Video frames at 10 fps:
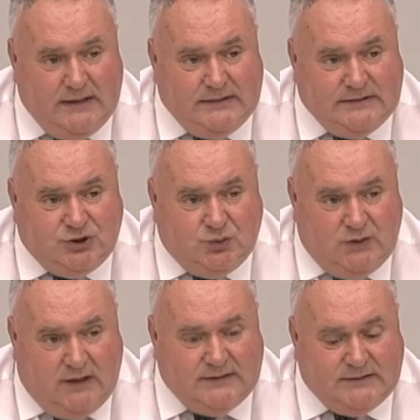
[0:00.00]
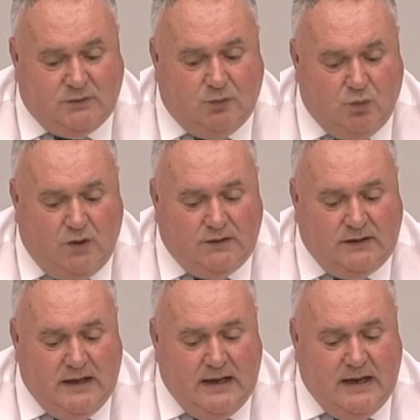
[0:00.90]
did you not, number one,
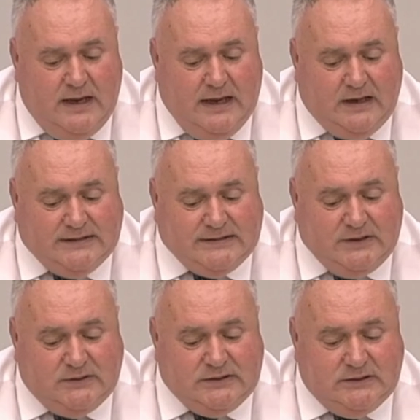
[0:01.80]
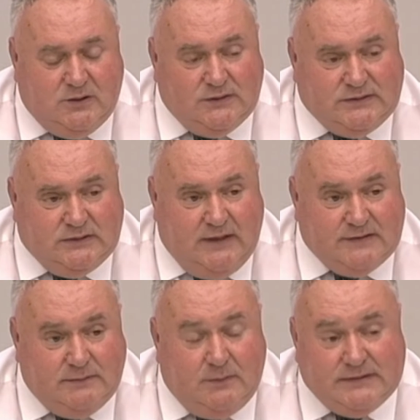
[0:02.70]
consult those
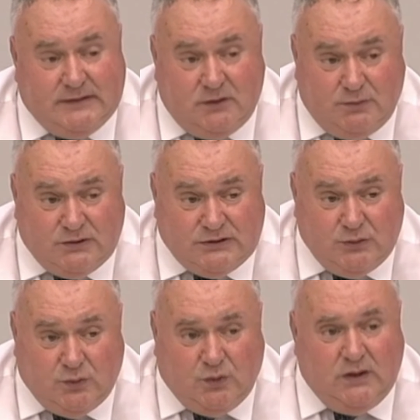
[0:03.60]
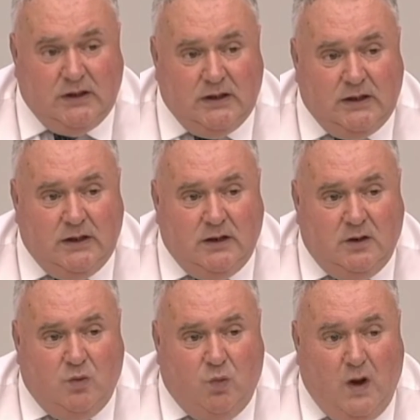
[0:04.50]
2,000 members? And number two,
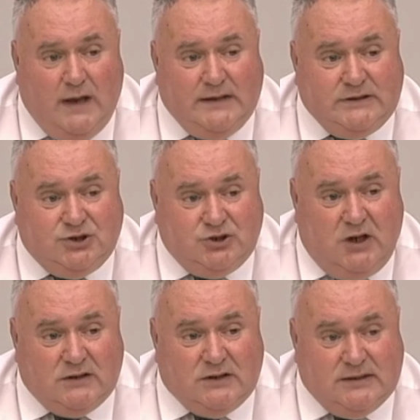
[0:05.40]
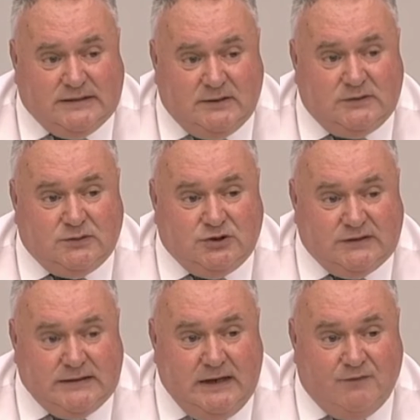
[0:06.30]
why did you not consult with your
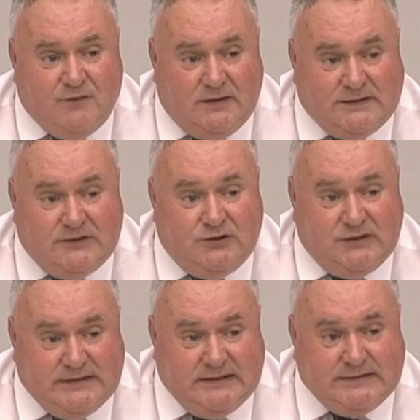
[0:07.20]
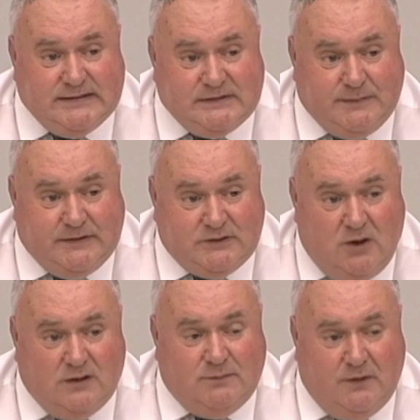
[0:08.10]
staff, considering you said this has been
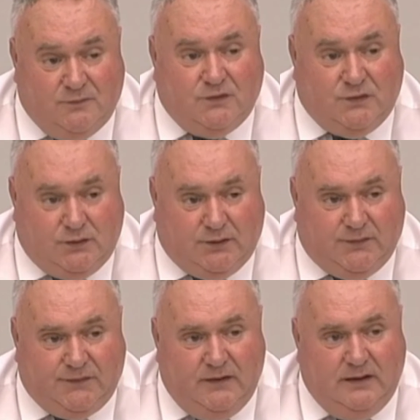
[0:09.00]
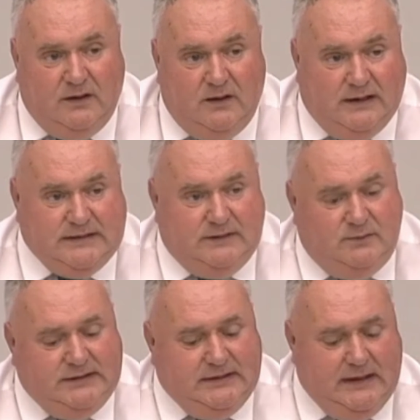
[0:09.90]
talked about for 2 years?
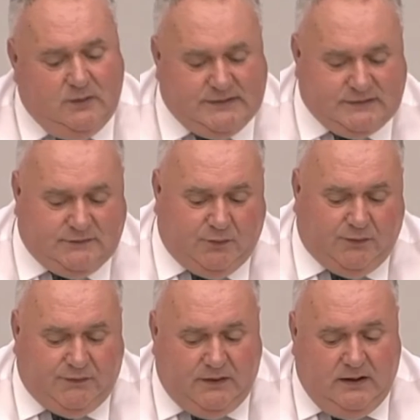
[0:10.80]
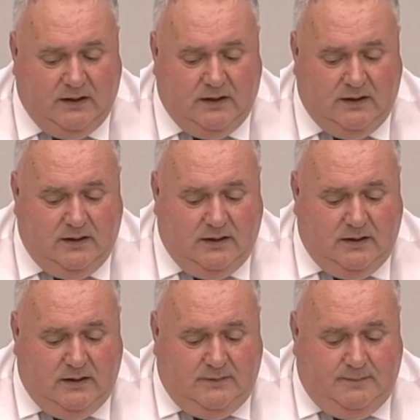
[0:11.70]
We'll take that question first. Yes, so
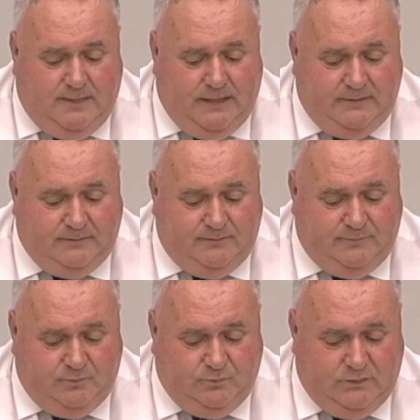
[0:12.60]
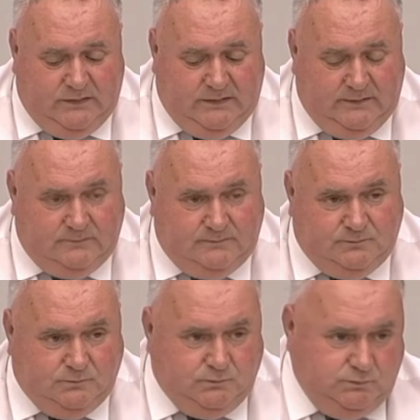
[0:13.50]
just to make a correction, Deputy
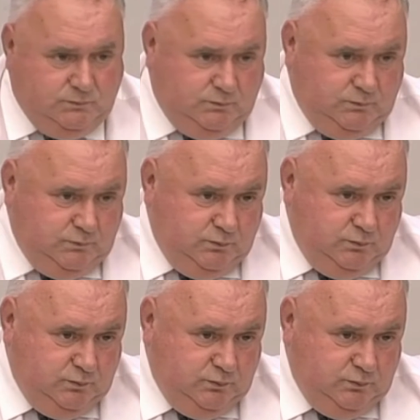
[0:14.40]
Murphy, if I may, Irish Wheelchair